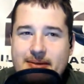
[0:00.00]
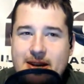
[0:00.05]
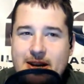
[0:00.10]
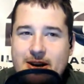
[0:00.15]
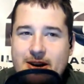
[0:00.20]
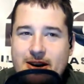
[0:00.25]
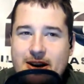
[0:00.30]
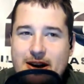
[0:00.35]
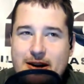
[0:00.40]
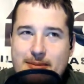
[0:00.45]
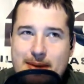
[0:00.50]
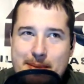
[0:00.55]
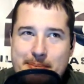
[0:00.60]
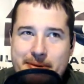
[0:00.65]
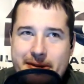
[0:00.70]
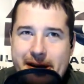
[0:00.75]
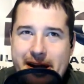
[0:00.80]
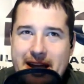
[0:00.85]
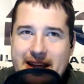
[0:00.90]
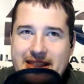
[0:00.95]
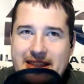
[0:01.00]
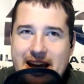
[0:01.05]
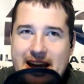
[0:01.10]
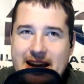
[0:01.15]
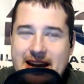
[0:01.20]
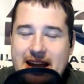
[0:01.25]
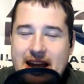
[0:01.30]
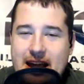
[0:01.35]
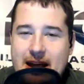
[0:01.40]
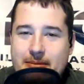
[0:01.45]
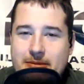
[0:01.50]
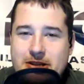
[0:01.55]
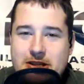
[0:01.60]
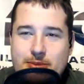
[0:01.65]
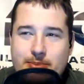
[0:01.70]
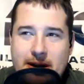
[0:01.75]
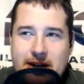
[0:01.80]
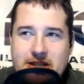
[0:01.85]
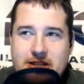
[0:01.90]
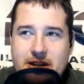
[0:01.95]
You're going to be playing that game,
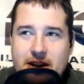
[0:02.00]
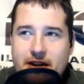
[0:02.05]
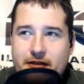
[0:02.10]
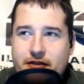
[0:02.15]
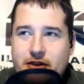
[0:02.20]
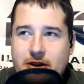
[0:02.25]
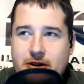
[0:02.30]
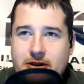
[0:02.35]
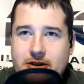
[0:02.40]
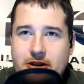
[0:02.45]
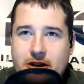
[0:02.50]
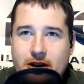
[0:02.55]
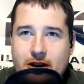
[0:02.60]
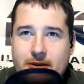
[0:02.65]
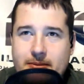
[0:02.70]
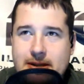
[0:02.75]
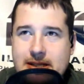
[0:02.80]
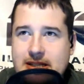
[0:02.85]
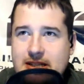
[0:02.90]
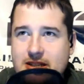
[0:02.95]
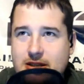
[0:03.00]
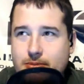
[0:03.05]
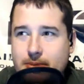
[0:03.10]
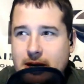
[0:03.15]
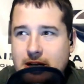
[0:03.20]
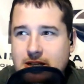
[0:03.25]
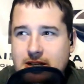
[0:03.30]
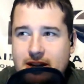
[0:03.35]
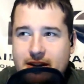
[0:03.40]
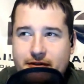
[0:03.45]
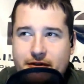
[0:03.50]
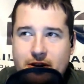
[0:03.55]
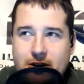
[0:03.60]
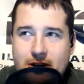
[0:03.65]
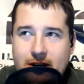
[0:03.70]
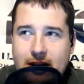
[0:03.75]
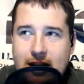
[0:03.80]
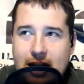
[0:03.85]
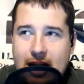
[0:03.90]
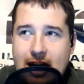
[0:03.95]
especially if you're in tournaments, especially if you're
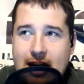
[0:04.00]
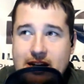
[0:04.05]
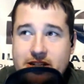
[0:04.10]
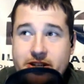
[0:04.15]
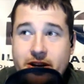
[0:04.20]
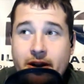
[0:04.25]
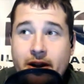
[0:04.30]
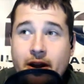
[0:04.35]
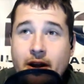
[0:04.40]
in cash.